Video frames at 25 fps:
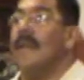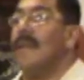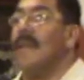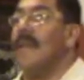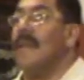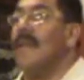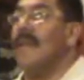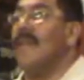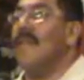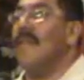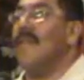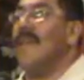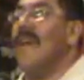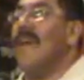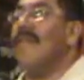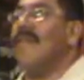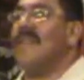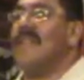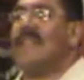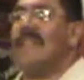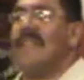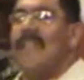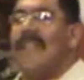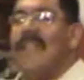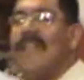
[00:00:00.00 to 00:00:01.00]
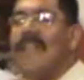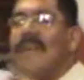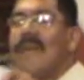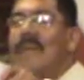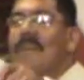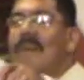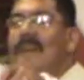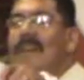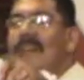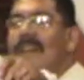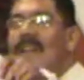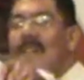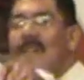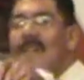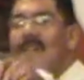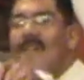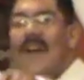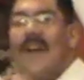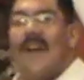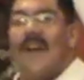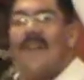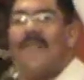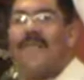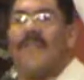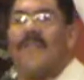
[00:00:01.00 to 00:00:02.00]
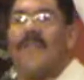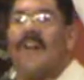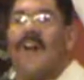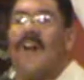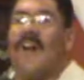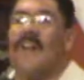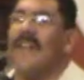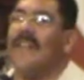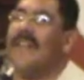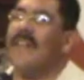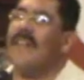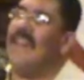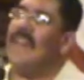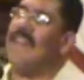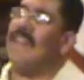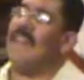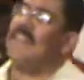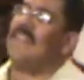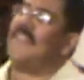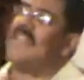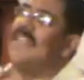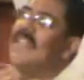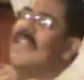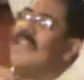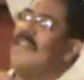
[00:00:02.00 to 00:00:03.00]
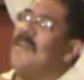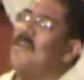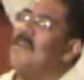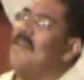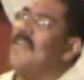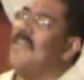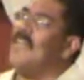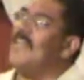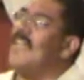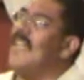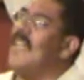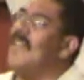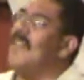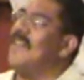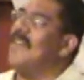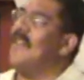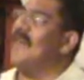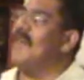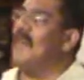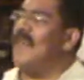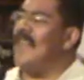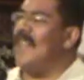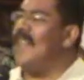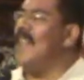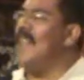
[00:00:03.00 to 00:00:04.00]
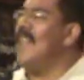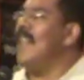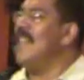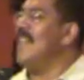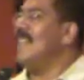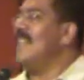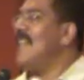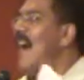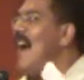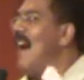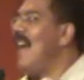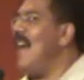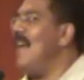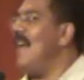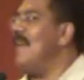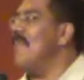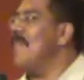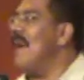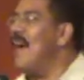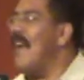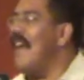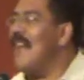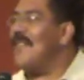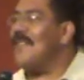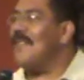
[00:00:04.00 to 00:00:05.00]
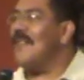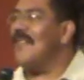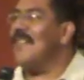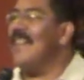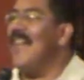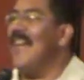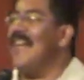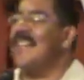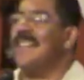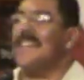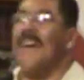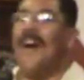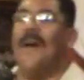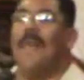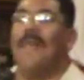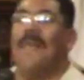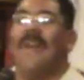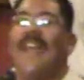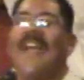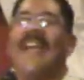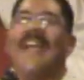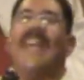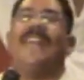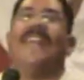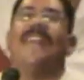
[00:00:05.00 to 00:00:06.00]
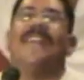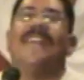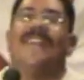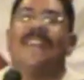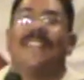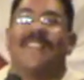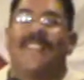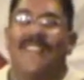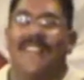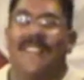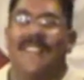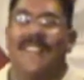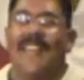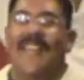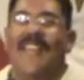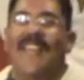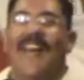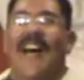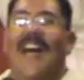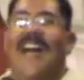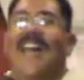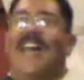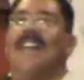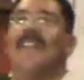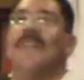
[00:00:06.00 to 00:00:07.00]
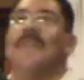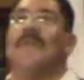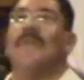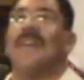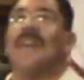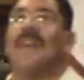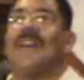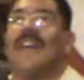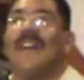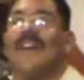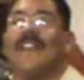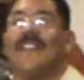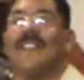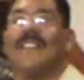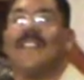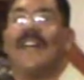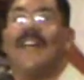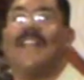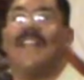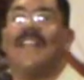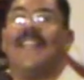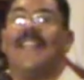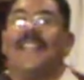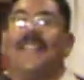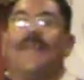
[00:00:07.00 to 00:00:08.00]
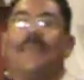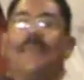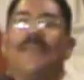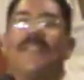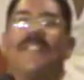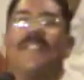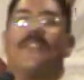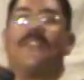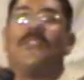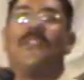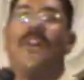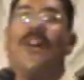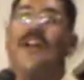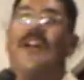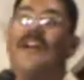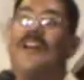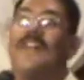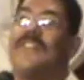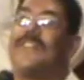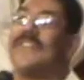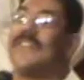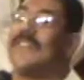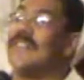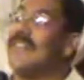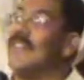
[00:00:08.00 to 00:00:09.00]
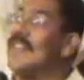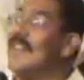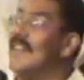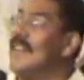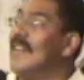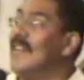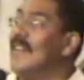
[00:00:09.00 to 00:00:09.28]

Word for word: And you've never seen anybody on fire for God, and you've never seen anybody say, you know what, Charlie, man, I told that job later because I ain't going to work on Sundays and miss church.